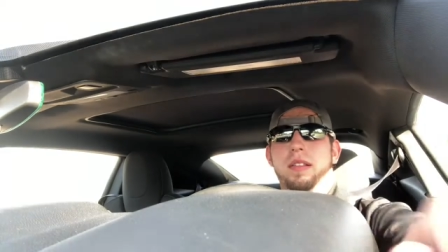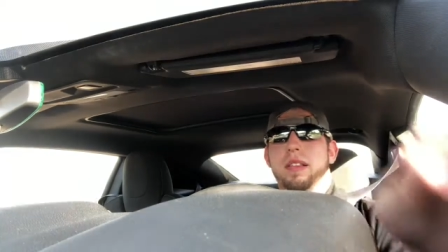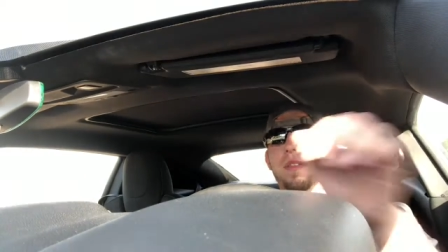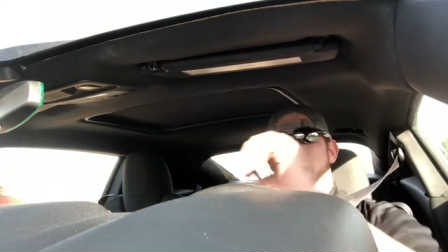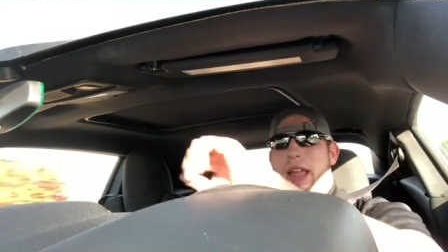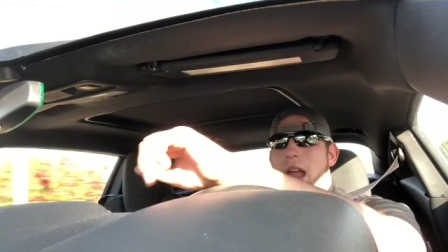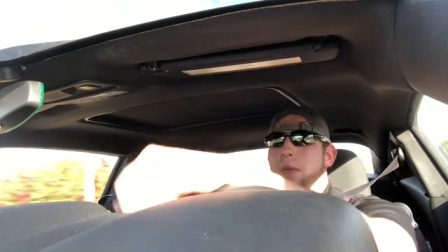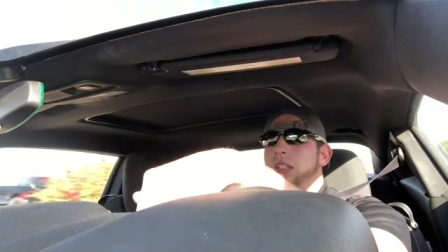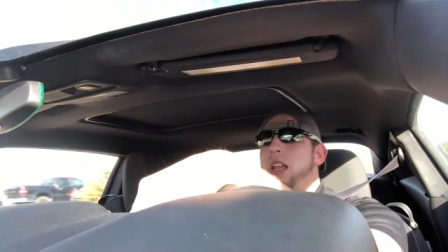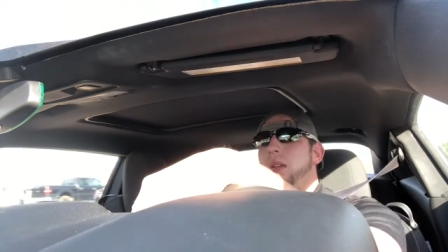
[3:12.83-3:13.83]
if the
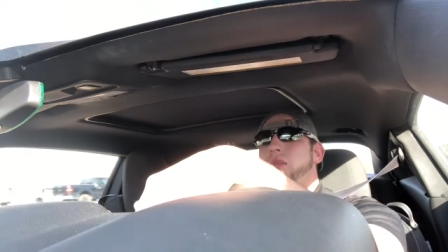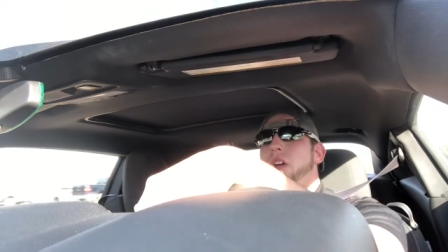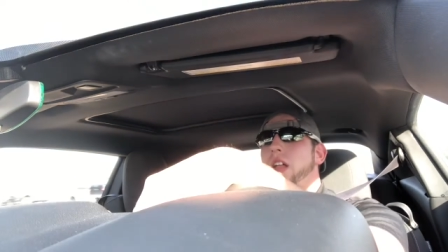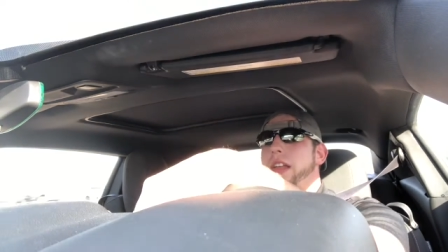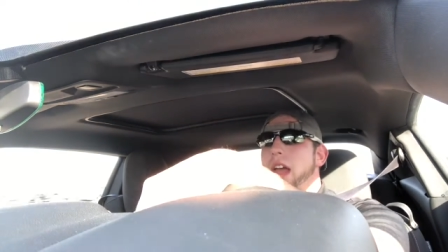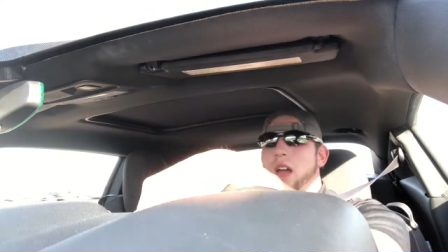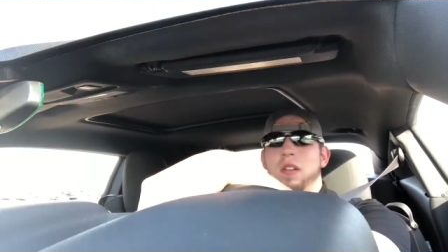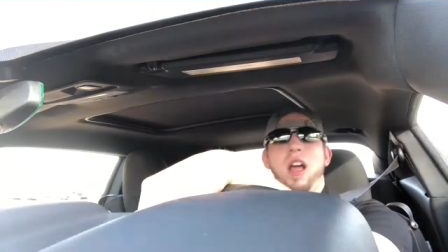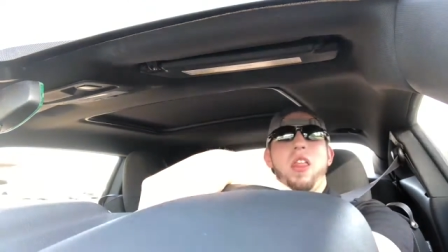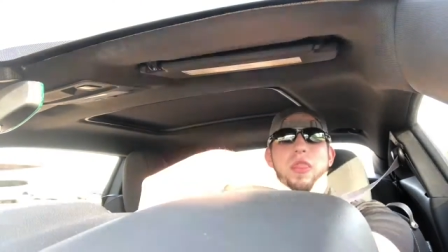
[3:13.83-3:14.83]
camera stops falling
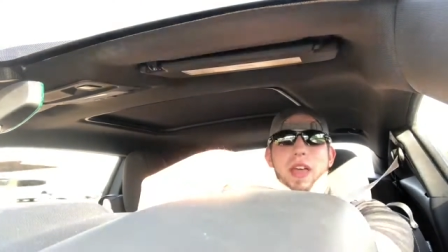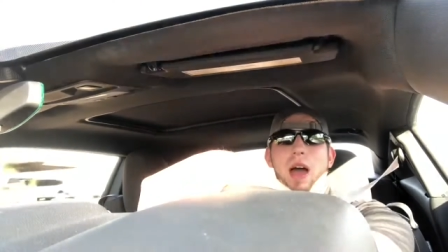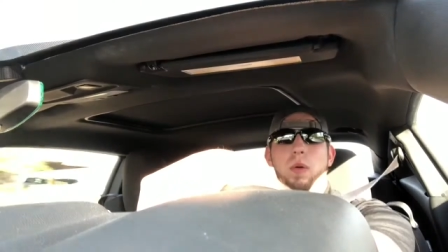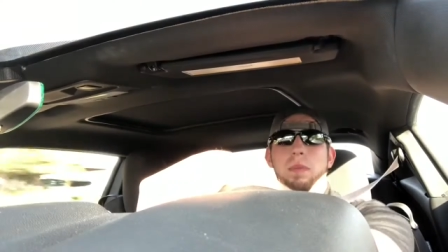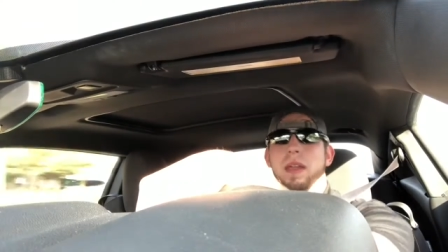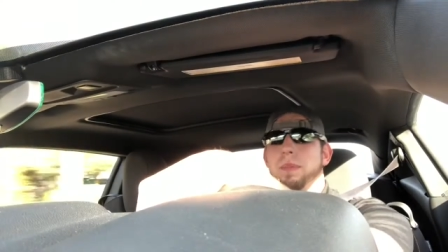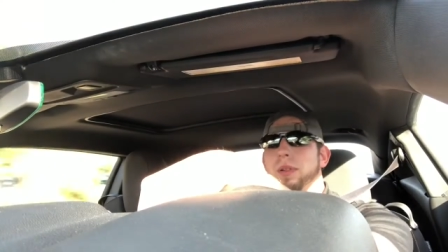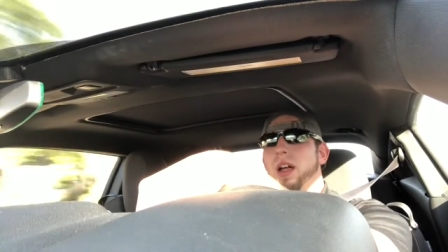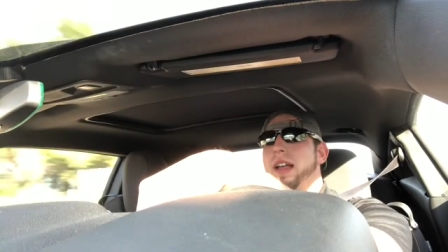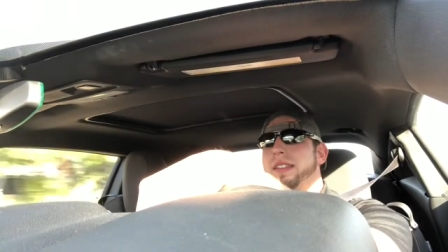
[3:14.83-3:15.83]
down, that would be a
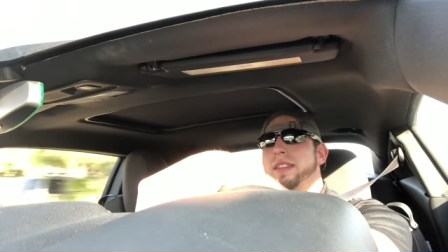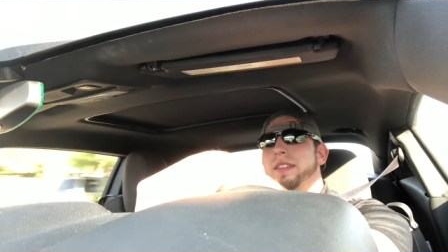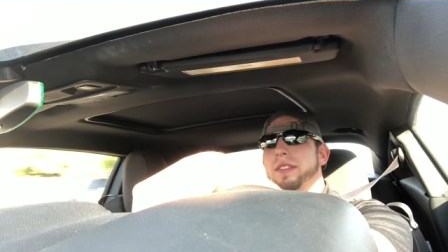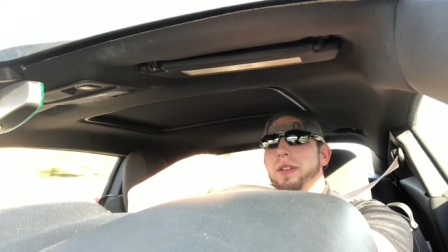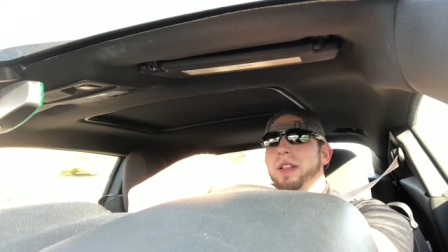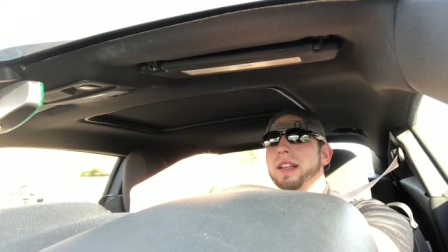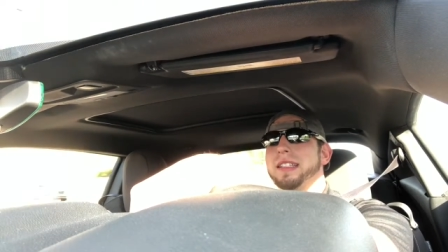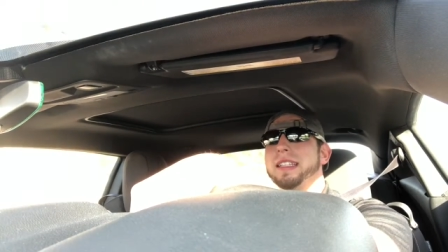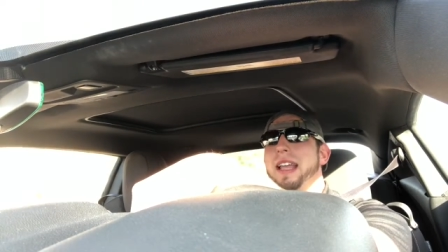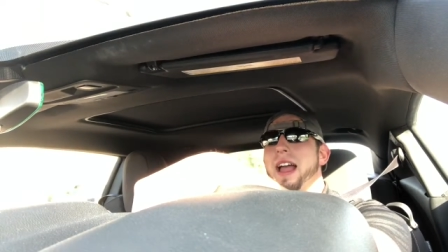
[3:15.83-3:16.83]
plus. So let's
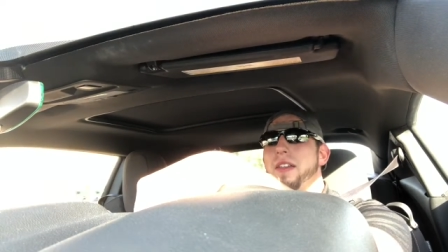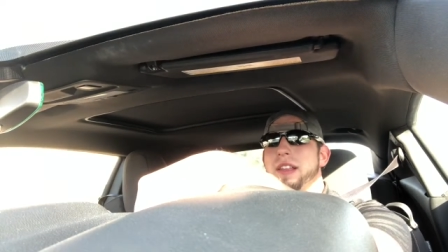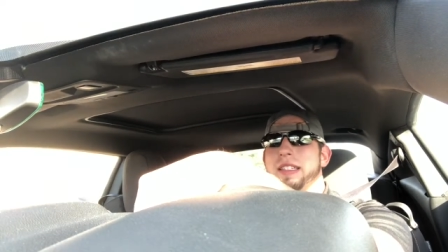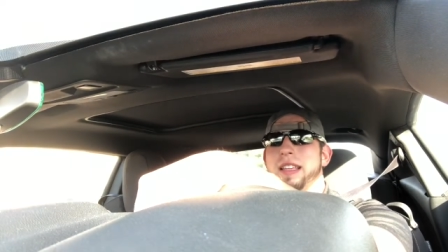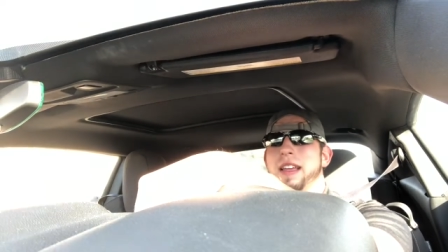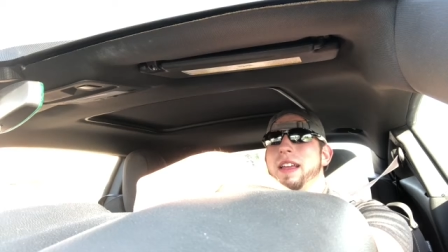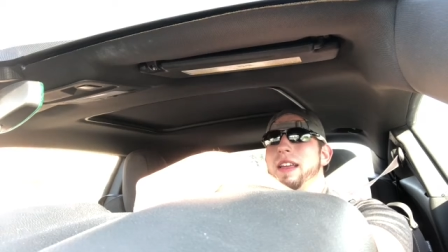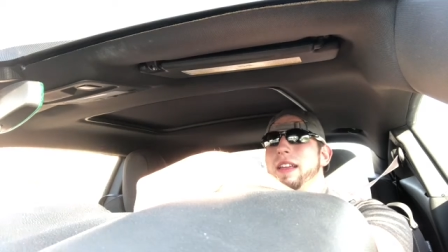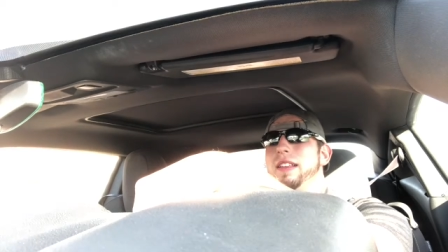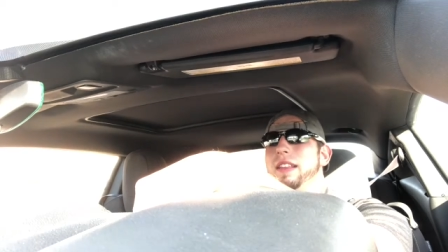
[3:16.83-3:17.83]
see how this
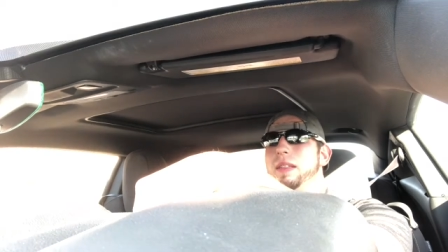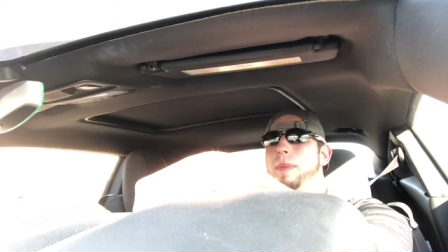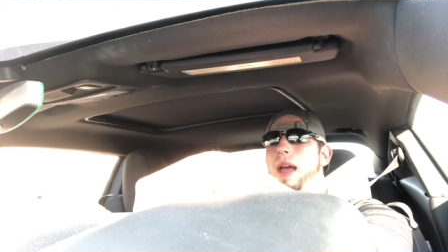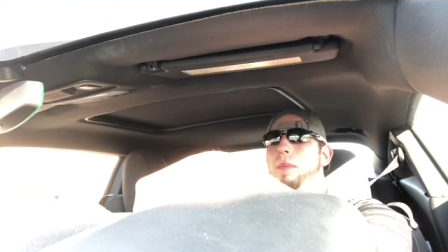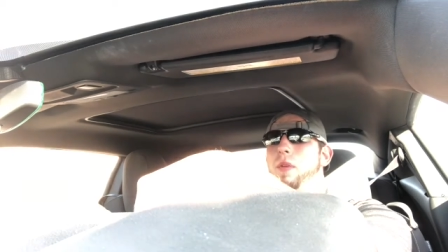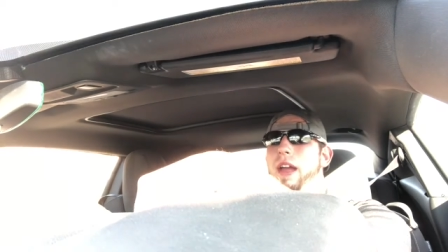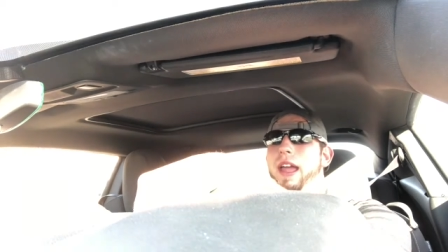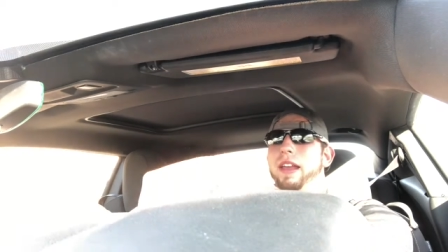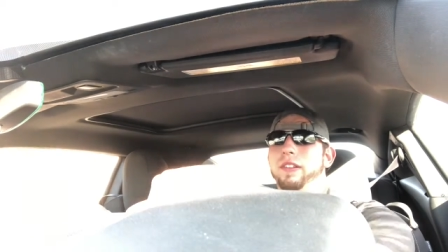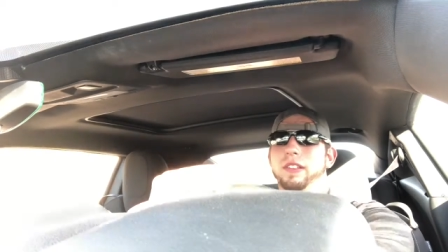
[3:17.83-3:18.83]
bad boy
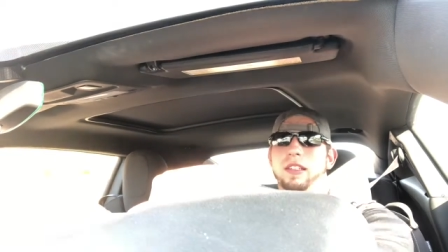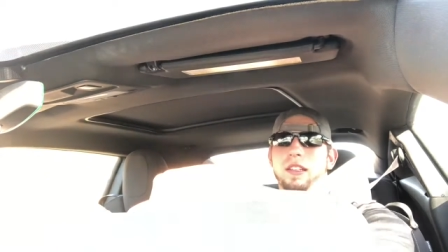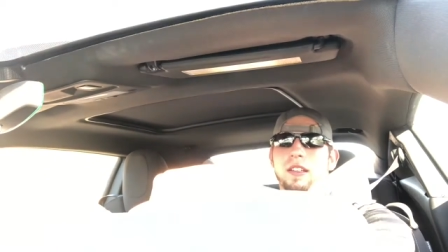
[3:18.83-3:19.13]
handles.